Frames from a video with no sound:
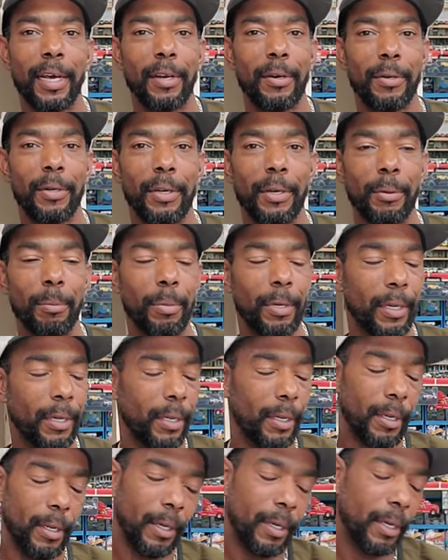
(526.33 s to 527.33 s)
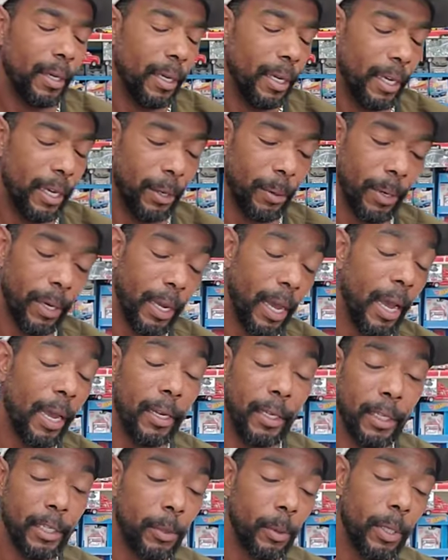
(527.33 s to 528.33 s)
I don't know, but Anyway,
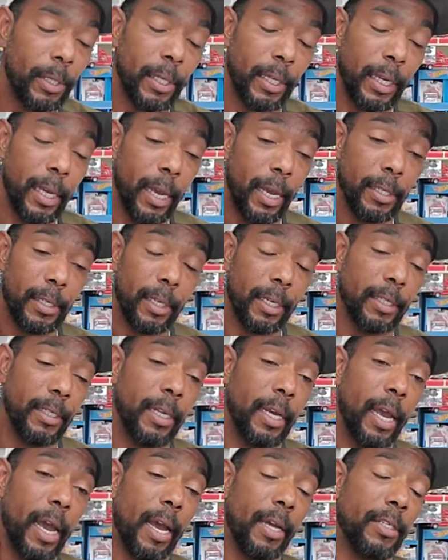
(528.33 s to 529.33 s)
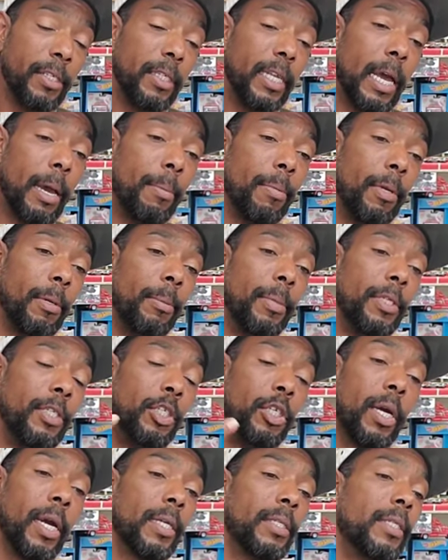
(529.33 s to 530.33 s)
I, this wasn't the case. Like I say, I just happened to be
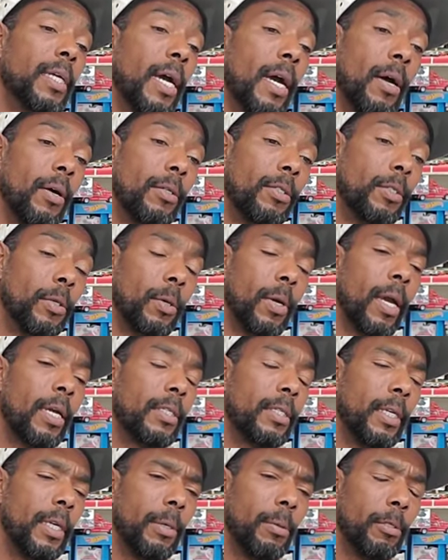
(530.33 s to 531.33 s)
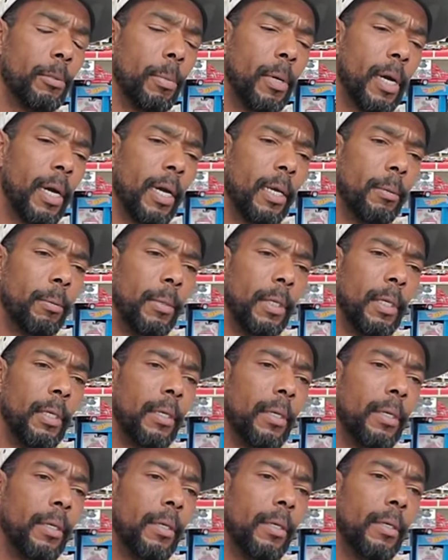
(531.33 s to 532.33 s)
checked out. So actually, he was behind me.